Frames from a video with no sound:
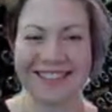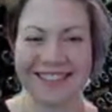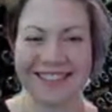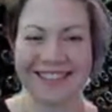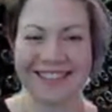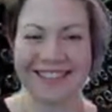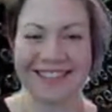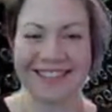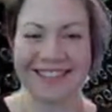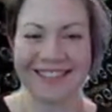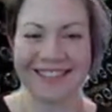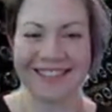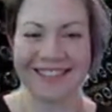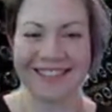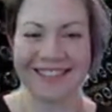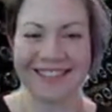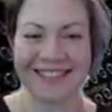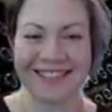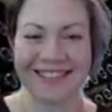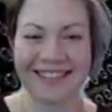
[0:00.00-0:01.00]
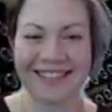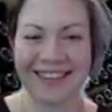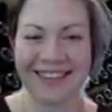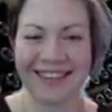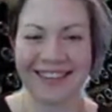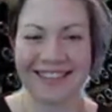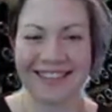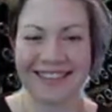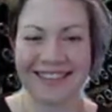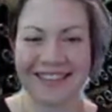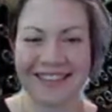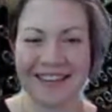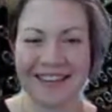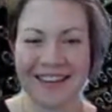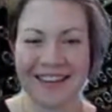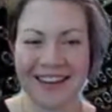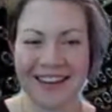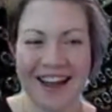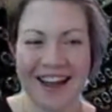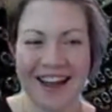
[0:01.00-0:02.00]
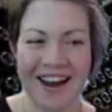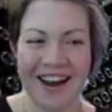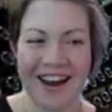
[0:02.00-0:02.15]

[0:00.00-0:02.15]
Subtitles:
(silence)